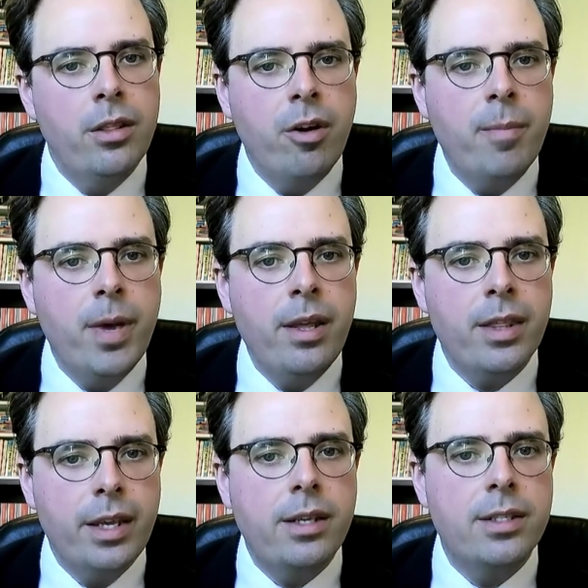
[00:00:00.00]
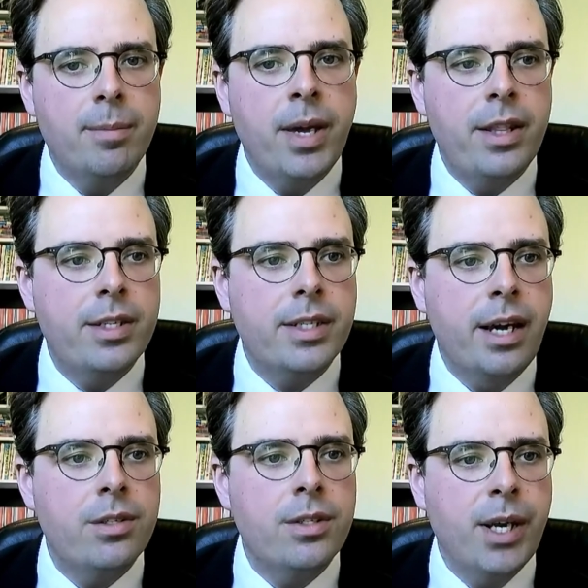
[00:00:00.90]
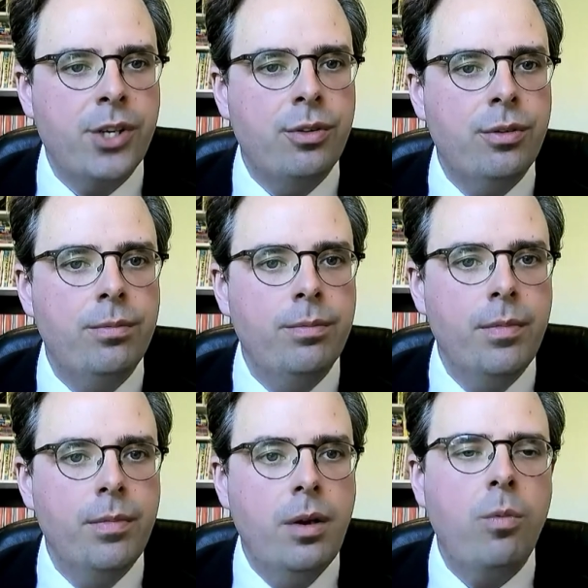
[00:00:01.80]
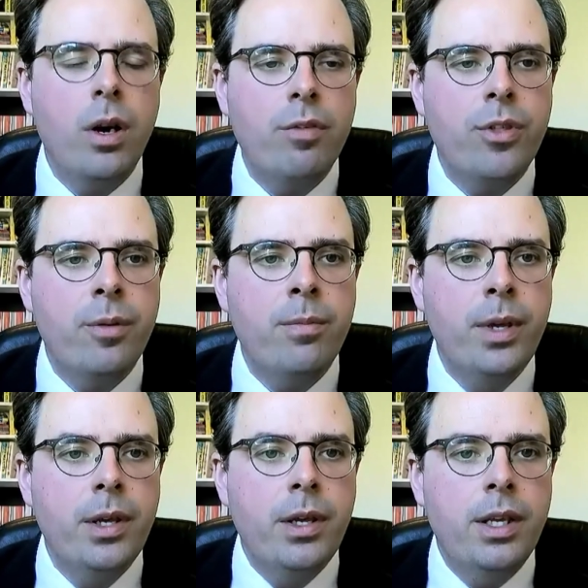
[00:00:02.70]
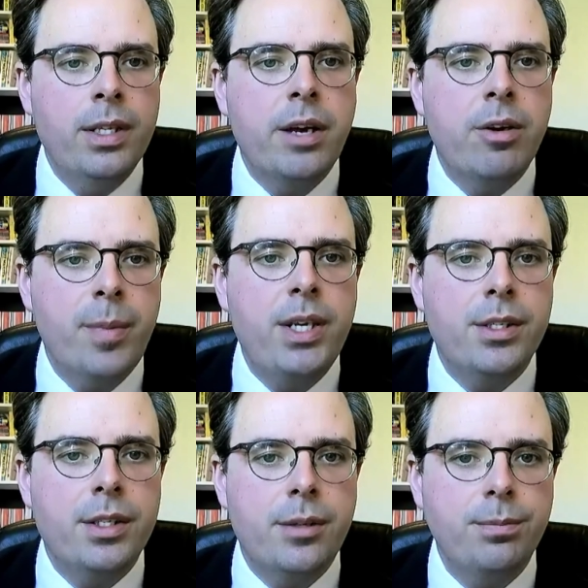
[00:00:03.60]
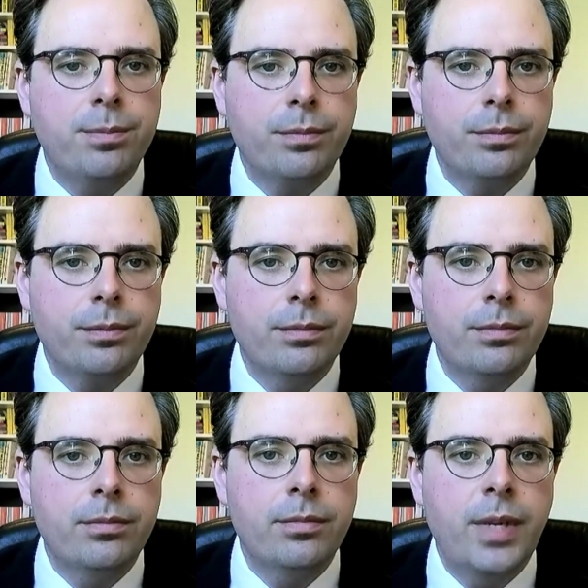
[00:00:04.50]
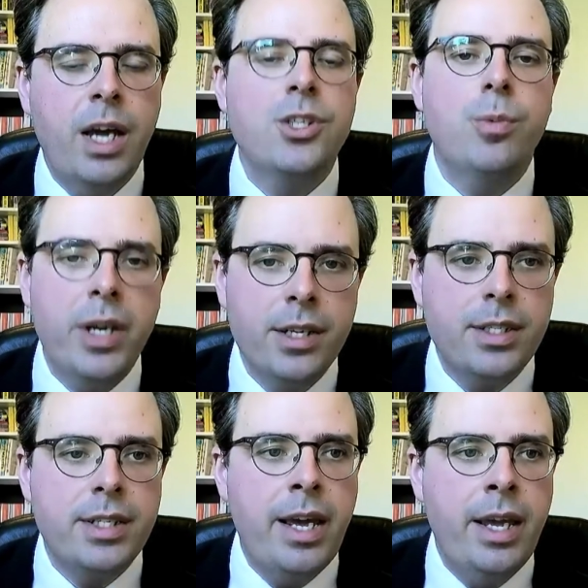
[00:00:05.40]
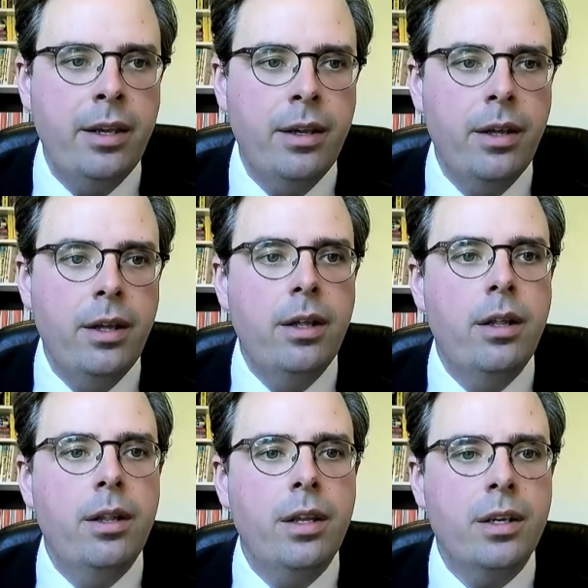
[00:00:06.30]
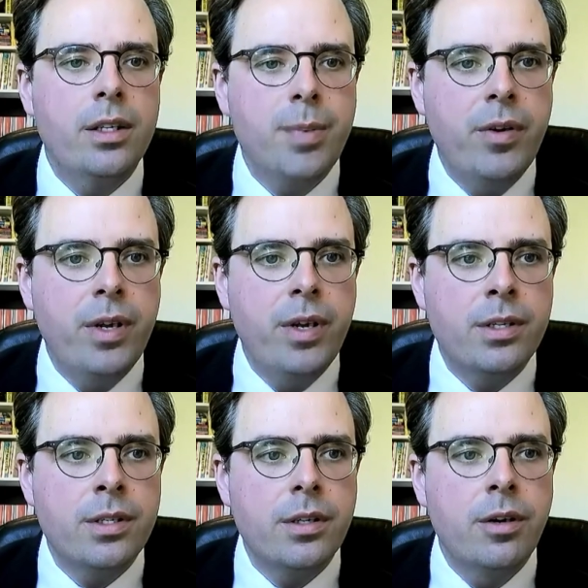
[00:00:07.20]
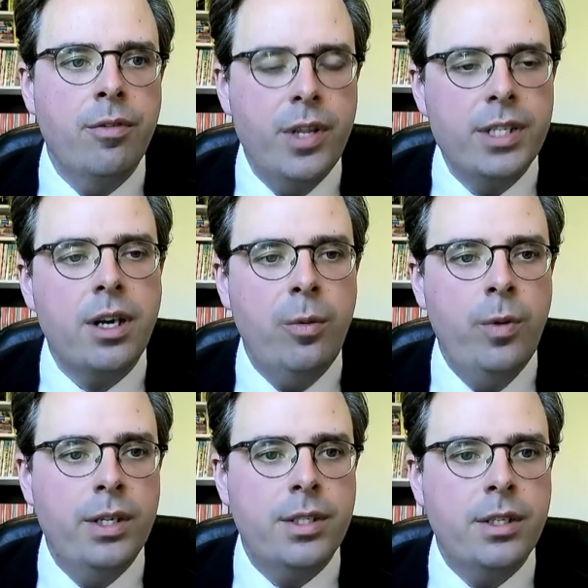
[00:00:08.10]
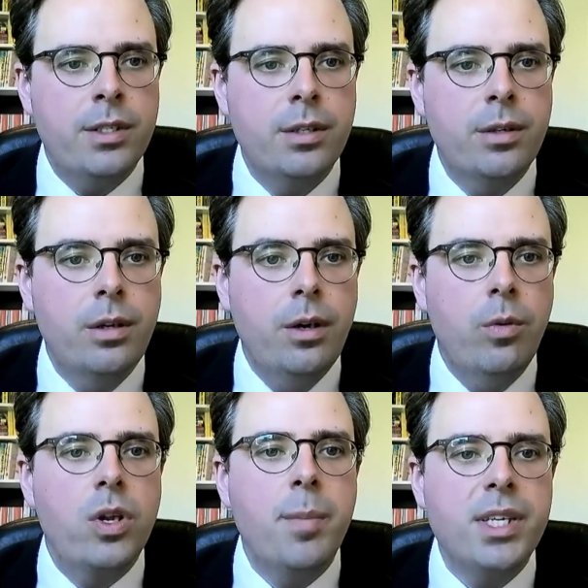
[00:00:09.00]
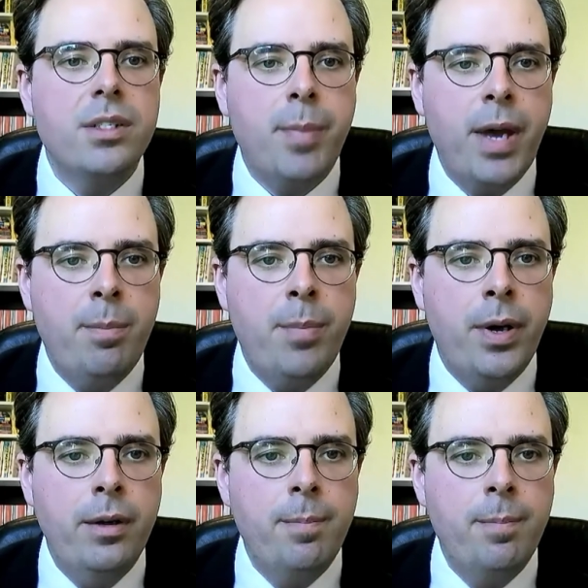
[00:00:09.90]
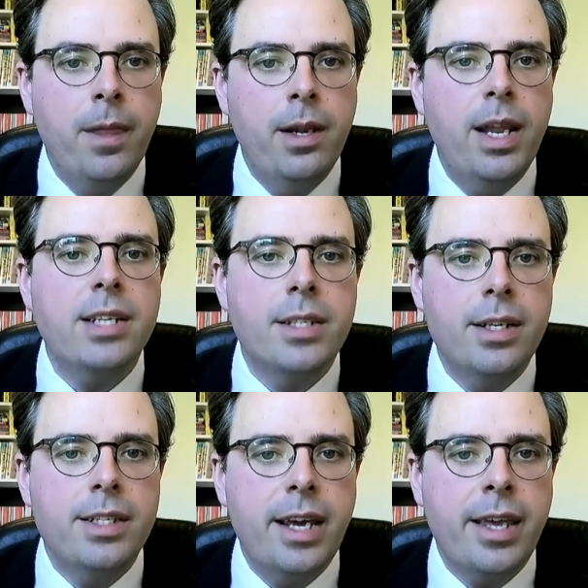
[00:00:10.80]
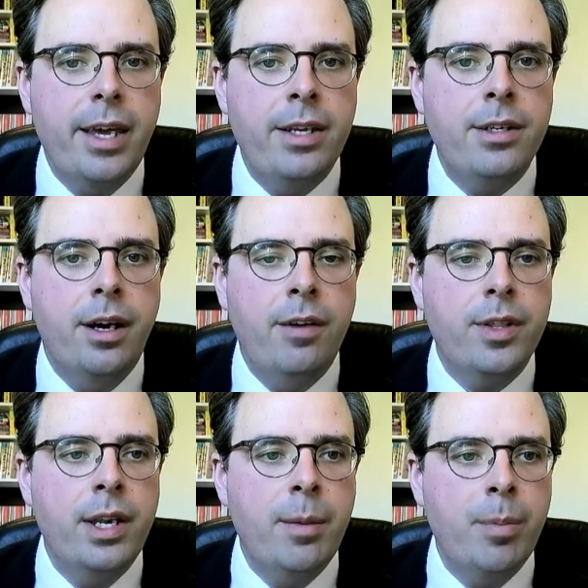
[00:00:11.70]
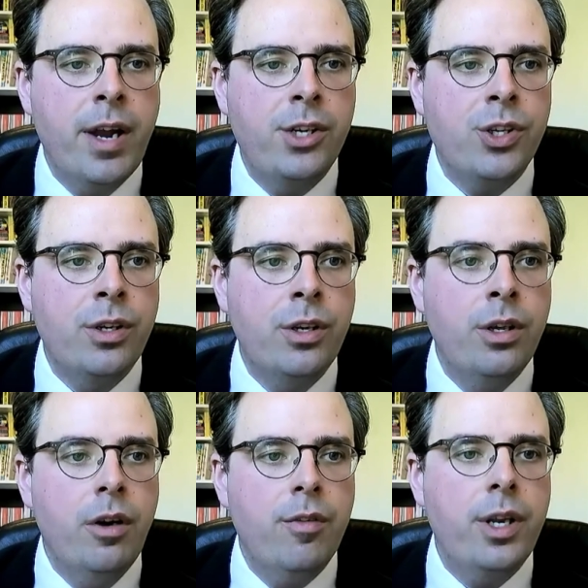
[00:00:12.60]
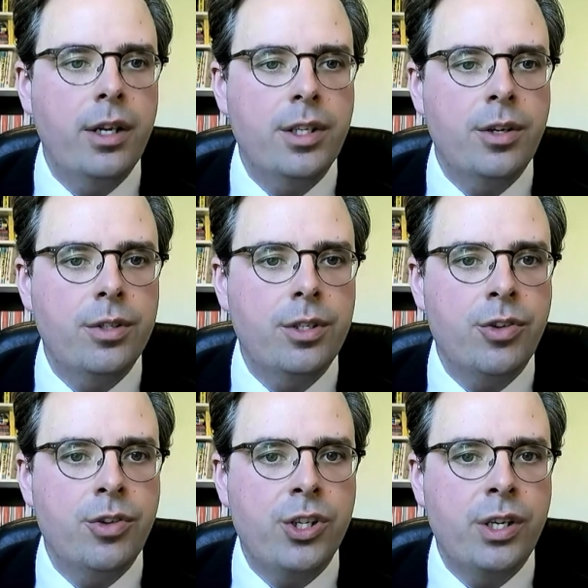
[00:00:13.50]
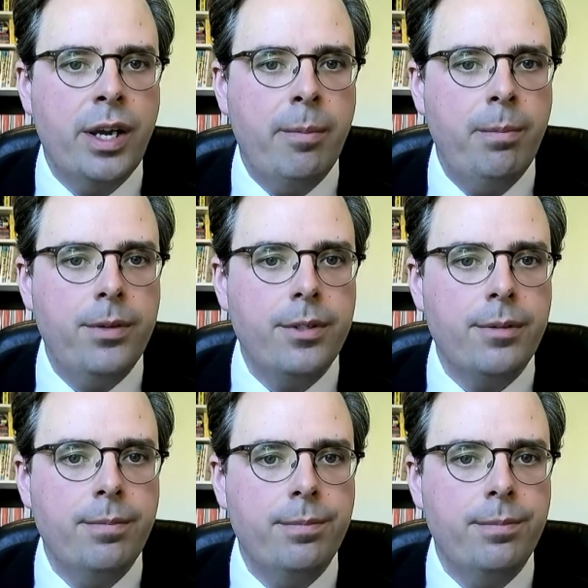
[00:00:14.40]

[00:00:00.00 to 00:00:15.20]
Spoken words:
There are many things that make these accounts special, but one of them is their immediacy. As you will hear today, the experience of these eyewitnesses were committed to paper less than a decade after the liberation of the Nazi concentration camps.